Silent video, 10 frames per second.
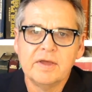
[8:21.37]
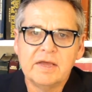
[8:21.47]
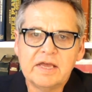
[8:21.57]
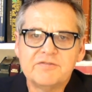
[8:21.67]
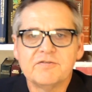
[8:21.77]

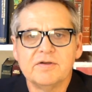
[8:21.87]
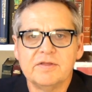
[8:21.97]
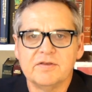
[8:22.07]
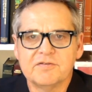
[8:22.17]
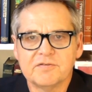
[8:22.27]
He stood
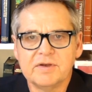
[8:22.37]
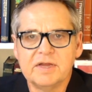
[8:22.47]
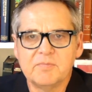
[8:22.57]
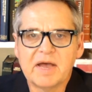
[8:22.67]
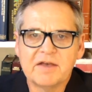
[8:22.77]
in the
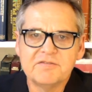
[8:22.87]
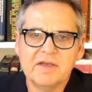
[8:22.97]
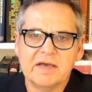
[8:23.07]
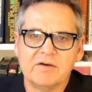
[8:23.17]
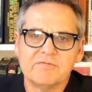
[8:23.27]
street
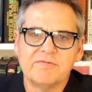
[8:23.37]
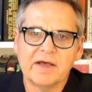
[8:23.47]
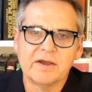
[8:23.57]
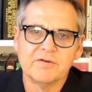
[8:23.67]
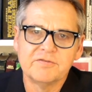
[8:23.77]
passing out
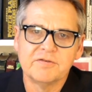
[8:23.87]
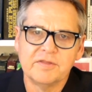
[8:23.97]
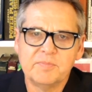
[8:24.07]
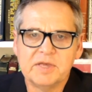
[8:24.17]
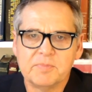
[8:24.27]
flyers to
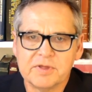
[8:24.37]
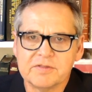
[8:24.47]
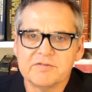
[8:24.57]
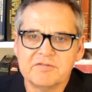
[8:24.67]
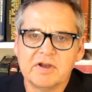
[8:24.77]
the people at
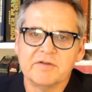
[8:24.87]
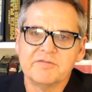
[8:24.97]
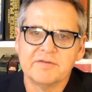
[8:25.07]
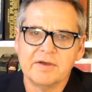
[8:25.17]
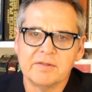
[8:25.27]
the sheriff's
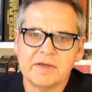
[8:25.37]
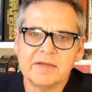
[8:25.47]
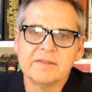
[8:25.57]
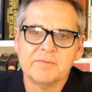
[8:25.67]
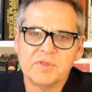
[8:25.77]
sale,
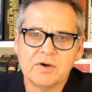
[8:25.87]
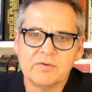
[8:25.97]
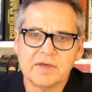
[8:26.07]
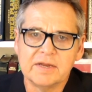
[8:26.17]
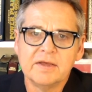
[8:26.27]
letting them know
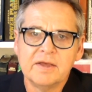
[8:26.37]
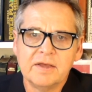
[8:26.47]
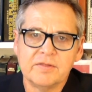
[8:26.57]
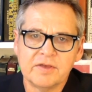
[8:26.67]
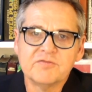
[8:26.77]
that
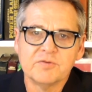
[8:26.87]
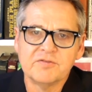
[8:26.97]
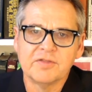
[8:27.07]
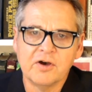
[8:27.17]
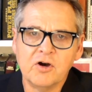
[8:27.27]
this
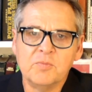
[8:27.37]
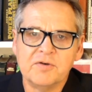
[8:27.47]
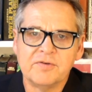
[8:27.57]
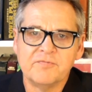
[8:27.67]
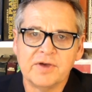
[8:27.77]
was the home
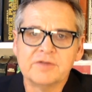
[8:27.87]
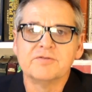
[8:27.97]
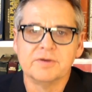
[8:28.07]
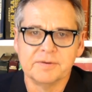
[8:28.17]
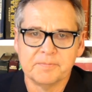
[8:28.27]
of a
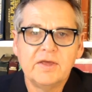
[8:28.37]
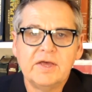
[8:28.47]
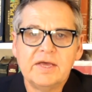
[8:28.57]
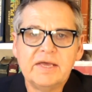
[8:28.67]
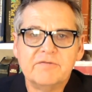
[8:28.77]
veteran.
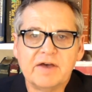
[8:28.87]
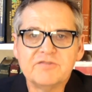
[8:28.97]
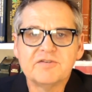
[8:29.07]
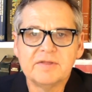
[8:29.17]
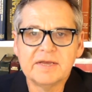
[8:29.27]
He
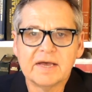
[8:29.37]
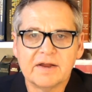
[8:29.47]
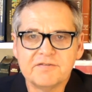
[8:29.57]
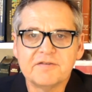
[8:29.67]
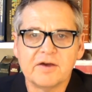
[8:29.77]
eventually
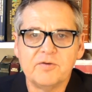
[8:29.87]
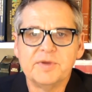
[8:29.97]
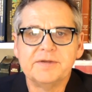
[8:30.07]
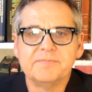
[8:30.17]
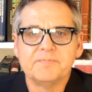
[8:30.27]
got a
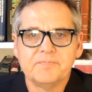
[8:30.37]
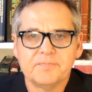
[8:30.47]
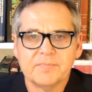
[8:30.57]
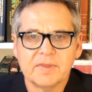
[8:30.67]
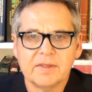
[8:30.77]
settlement.
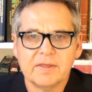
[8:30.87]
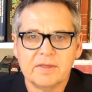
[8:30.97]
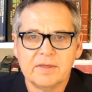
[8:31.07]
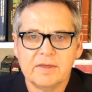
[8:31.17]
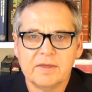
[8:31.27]

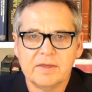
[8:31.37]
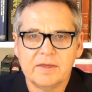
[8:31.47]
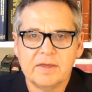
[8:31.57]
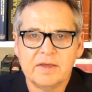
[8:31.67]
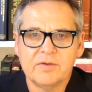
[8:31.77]

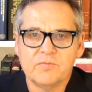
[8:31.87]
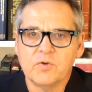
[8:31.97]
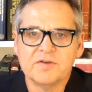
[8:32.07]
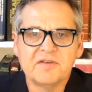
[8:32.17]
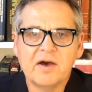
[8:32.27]
It
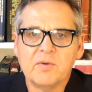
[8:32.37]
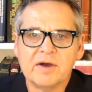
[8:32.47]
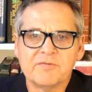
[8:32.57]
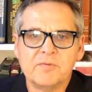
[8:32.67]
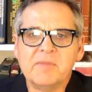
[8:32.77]
was,
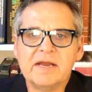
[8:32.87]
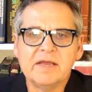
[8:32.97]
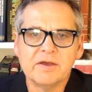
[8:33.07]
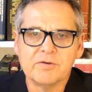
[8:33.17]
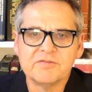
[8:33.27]
however, many
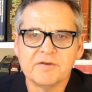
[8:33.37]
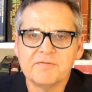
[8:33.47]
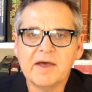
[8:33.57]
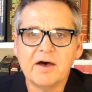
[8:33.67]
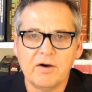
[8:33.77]
years
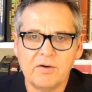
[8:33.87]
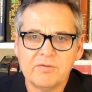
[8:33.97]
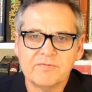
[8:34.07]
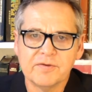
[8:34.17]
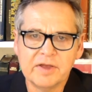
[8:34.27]
of
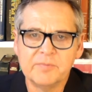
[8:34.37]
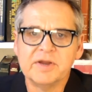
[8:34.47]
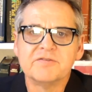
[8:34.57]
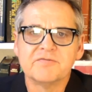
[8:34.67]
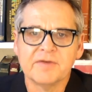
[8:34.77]
hell for him
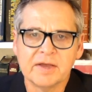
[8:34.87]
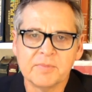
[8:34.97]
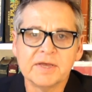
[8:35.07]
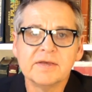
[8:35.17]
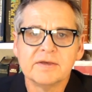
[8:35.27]
and his
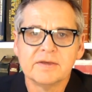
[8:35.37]
family.